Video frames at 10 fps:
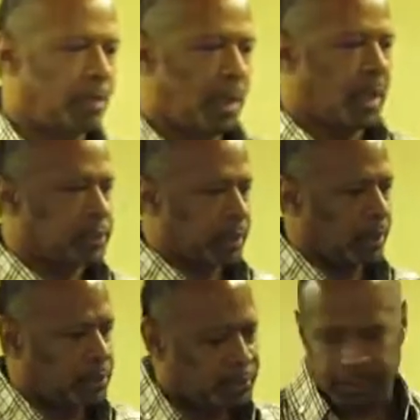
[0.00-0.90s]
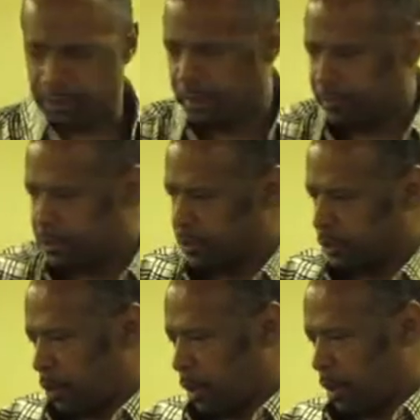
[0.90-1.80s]
much, he don't just give us the
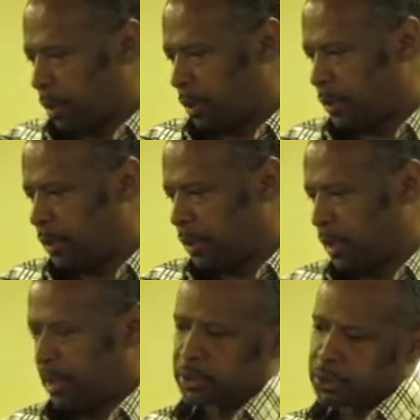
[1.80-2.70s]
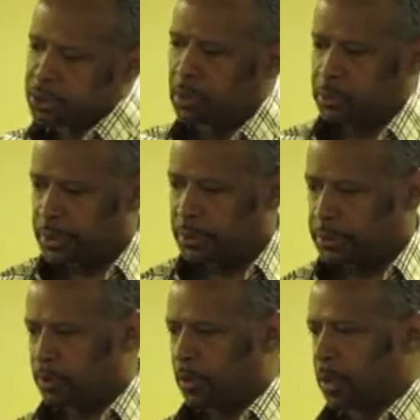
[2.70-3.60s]
word. He shows us
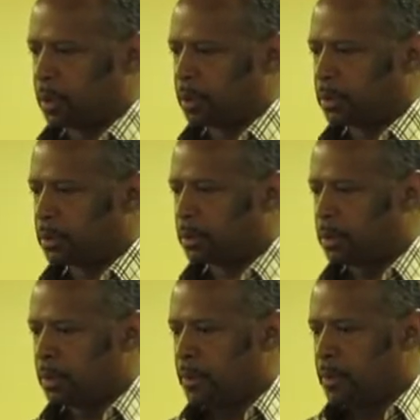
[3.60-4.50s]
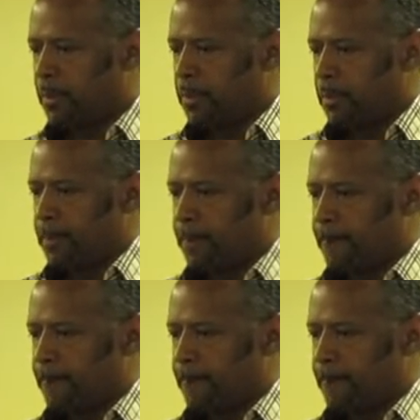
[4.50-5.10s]
the word. Amen.